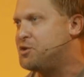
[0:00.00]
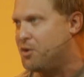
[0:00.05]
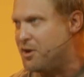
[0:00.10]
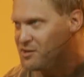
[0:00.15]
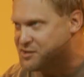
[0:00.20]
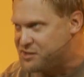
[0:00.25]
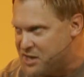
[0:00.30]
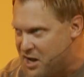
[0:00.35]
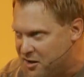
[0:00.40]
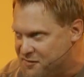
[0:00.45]
to
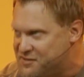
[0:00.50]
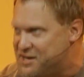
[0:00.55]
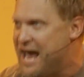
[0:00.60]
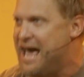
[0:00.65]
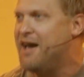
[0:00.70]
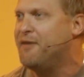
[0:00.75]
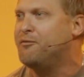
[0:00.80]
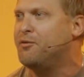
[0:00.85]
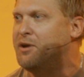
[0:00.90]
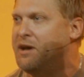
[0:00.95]
ourselves
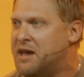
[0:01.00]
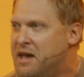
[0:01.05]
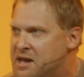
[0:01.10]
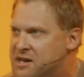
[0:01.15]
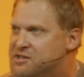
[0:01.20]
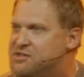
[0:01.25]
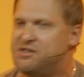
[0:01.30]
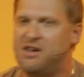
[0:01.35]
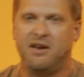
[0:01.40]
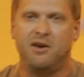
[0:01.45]
every
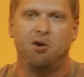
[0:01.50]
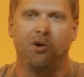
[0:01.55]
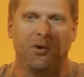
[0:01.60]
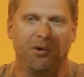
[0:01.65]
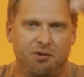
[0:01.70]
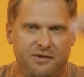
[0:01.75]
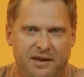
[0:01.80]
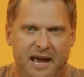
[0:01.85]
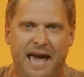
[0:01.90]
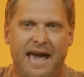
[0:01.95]
single
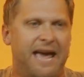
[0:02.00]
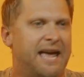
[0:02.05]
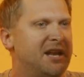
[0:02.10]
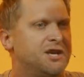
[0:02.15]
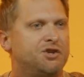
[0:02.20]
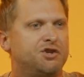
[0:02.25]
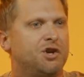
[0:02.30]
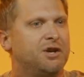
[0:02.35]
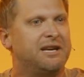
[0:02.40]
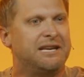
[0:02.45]
day, and
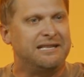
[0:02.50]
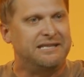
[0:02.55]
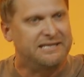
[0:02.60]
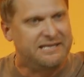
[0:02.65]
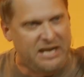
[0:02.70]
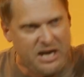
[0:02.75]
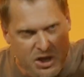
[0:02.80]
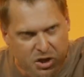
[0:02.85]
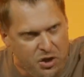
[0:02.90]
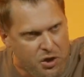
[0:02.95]
it should
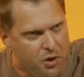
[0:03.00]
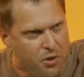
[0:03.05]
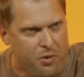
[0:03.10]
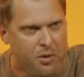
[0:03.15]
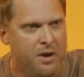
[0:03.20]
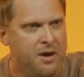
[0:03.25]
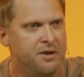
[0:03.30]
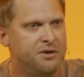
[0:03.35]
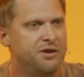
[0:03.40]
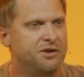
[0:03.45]
continue
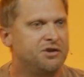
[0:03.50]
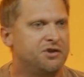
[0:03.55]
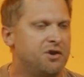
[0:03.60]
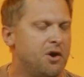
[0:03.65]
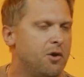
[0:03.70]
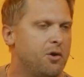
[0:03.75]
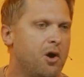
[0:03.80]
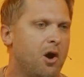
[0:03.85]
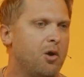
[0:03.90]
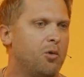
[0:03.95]
to
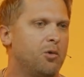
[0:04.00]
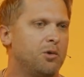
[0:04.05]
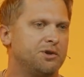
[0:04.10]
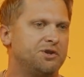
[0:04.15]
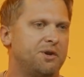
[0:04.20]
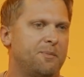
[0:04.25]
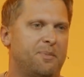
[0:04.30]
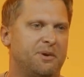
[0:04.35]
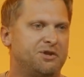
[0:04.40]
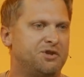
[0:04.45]
stoke our
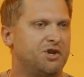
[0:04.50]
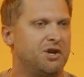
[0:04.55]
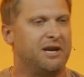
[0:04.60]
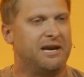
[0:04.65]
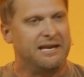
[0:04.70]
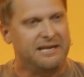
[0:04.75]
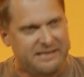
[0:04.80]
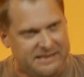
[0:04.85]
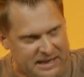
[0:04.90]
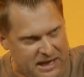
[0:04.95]
worship. It should
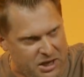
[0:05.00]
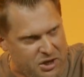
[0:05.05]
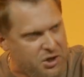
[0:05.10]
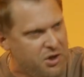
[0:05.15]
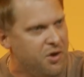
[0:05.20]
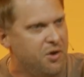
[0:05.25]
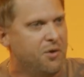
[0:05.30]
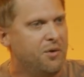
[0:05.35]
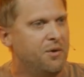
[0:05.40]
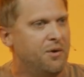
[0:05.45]

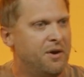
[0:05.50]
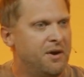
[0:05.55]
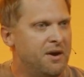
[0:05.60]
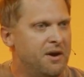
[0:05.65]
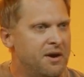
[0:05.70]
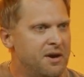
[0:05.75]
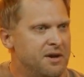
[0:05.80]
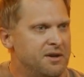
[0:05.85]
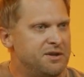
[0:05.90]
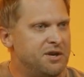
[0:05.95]
continue
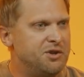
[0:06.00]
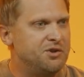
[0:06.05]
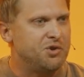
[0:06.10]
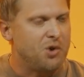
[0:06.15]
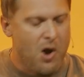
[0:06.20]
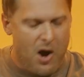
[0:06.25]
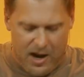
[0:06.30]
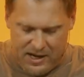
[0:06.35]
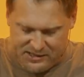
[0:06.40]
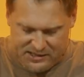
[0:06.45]
to
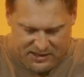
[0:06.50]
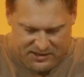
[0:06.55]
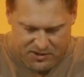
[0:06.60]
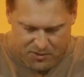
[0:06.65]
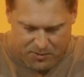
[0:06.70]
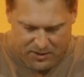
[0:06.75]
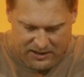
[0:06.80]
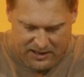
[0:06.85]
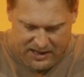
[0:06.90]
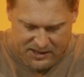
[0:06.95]
draw us into
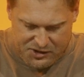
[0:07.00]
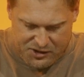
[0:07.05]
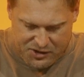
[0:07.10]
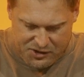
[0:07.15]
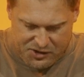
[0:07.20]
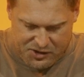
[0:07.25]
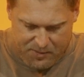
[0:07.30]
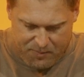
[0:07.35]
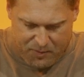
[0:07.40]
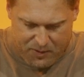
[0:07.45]

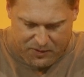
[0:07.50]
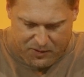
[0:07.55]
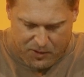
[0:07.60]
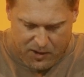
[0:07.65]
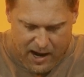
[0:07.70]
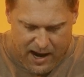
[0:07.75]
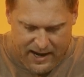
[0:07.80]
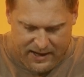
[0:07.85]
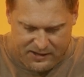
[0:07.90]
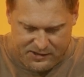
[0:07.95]
relationship with
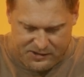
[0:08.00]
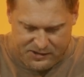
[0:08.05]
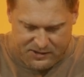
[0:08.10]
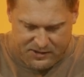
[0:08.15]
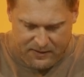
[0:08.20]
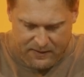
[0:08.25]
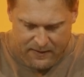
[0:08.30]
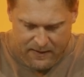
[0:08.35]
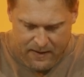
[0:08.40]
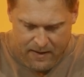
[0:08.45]
Christ.
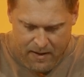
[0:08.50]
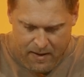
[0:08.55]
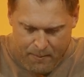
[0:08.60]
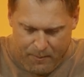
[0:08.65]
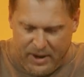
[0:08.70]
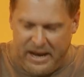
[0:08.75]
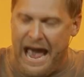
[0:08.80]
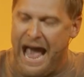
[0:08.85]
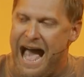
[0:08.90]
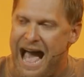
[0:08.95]

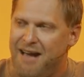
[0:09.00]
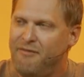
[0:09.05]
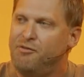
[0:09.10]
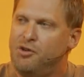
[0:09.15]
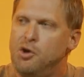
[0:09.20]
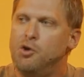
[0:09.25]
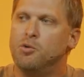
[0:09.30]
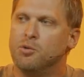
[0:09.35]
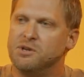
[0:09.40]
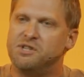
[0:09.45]
But have
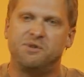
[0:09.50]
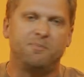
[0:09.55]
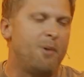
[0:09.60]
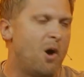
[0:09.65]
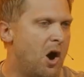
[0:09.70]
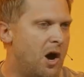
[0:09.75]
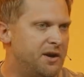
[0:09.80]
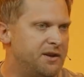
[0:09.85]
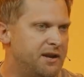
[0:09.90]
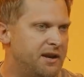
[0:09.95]
you
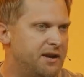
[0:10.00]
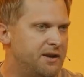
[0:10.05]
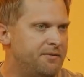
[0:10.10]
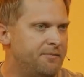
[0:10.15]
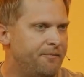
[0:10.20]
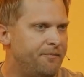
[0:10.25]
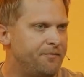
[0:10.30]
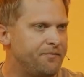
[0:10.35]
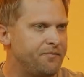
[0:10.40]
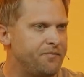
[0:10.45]
responded
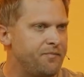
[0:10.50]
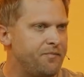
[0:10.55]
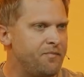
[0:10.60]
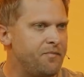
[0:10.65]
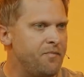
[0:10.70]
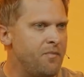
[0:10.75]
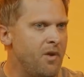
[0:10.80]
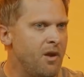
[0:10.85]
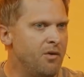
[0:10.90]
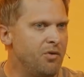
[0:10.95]

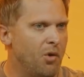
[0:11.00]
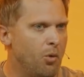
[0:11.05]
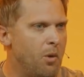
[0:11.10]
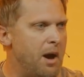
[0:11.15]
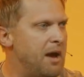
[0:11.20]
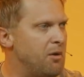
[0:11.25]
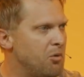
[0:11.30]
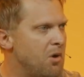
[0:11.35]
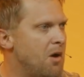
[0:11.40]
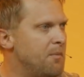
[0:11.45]
the
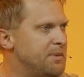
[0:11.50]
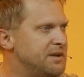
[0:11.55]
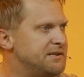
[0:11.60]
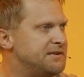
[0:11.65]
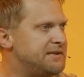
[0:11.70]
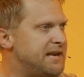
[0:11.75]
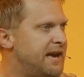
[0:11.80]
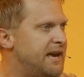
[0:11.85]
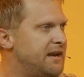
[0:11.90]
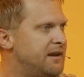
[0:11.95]
way Romans
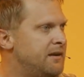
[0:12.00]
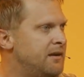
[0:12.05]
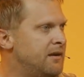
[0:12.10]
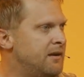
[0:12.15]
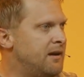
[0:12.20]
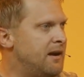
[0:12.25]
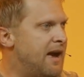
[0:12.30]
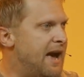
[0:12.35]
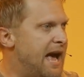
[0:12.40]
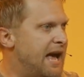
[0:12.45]
10
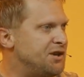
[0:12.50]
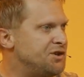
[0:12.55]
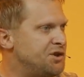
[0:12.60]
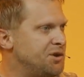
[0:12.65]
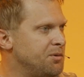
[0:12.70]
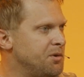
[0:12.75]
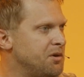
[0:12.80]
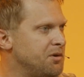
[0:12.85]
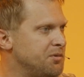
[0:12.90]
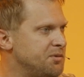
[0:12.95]
asks
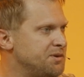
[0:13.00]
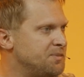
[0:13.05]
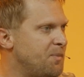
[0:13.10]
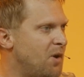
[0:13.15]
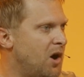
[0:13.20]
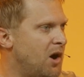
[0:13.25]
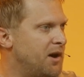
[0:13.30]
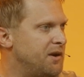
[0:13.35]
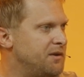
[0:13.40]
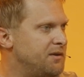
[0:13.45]
you to
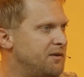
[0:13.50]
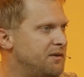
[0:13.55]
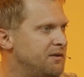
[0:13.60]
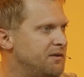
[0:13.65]
respond?